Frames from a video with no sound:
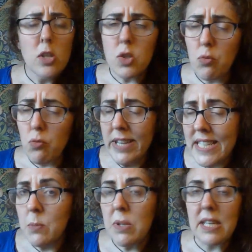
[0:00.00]
So
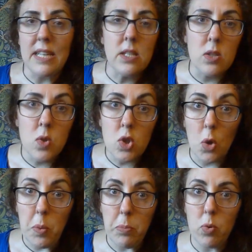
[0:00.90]
reading with kids is
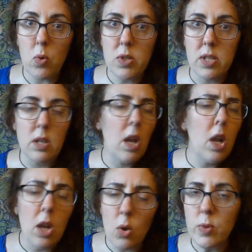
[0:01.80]
so important,
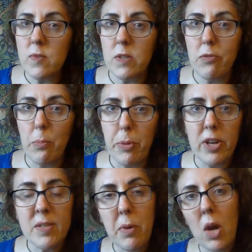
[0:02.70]
loads of different
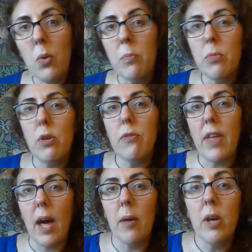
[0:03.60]
books, but I would move
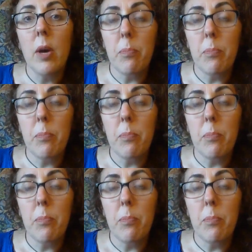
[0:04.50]
that